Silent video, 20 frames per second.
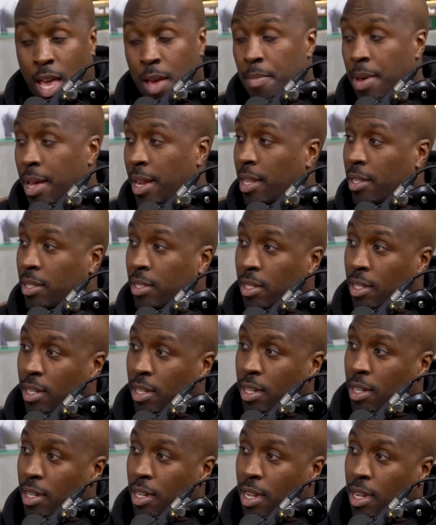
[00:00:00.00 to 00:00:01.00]
Yeah, man, that's
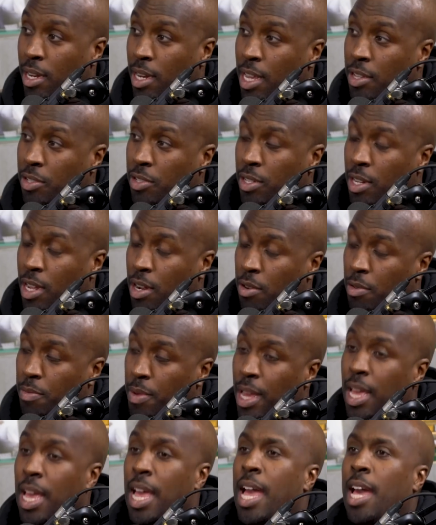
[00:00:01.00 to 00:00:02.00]
uh,
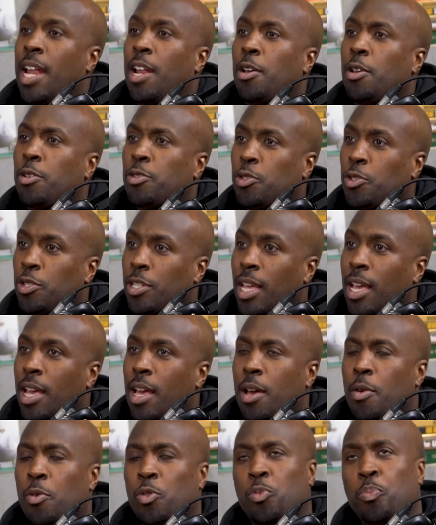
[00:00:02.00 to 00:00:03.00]
legendary, man. Yeah, man. And also,
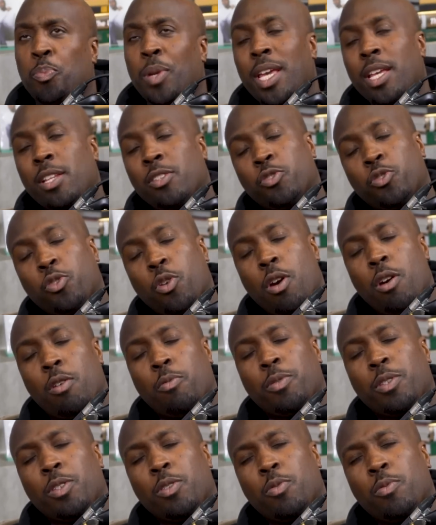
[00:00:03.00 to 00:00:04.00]
I was playing a
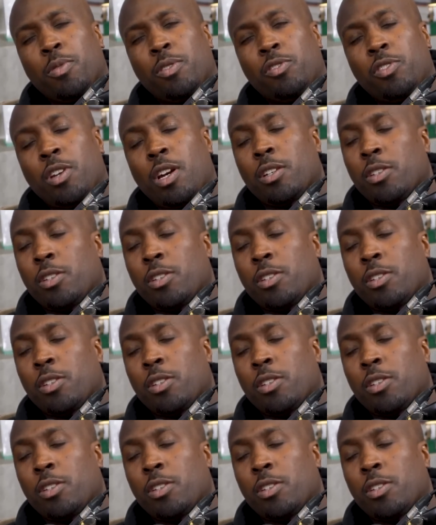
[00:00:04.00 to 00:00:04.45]
song with you and